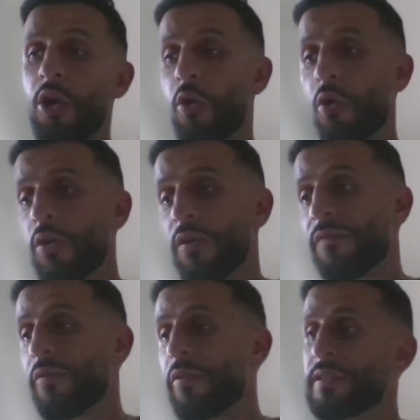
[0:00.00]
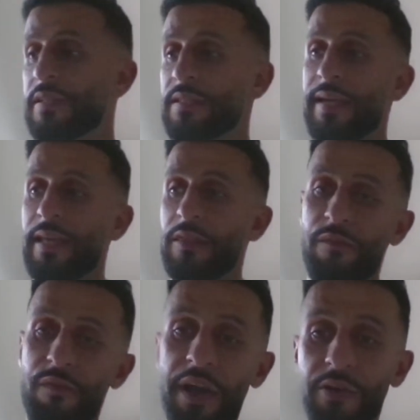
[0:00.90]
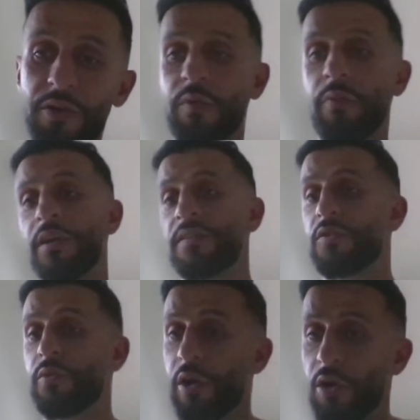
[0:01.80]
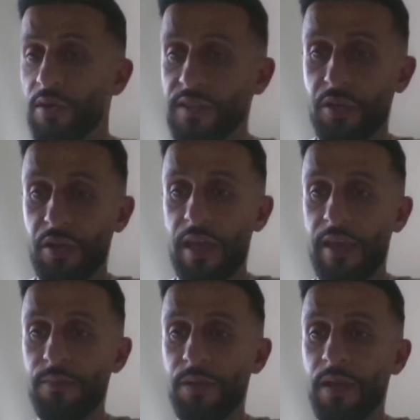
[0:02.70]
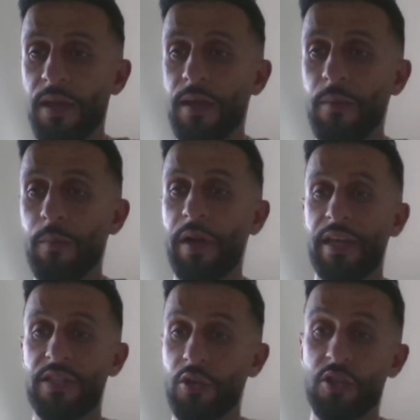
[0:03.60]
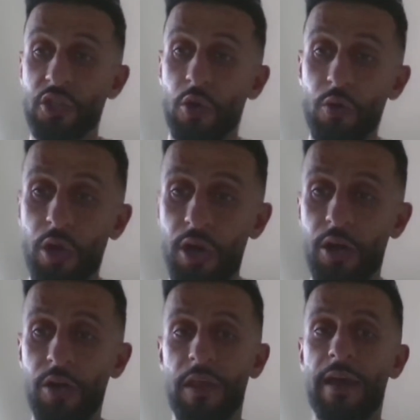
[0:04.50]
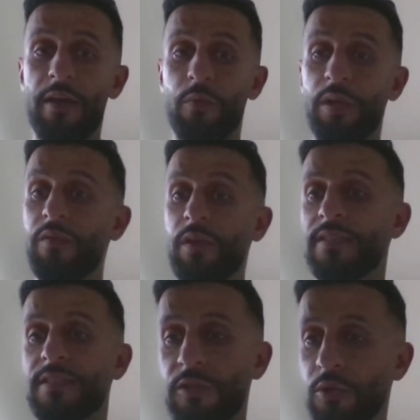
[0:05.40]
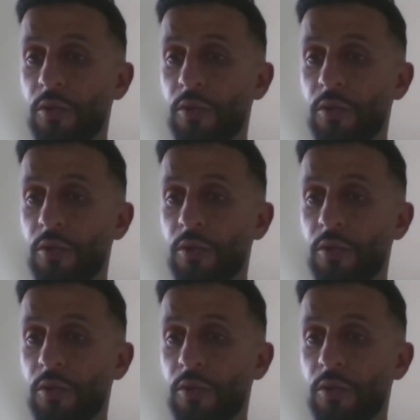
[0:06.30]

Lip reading: Or, for instance, like in the finals, we wanted to do an all star game, but it took so long that we didn't even get to do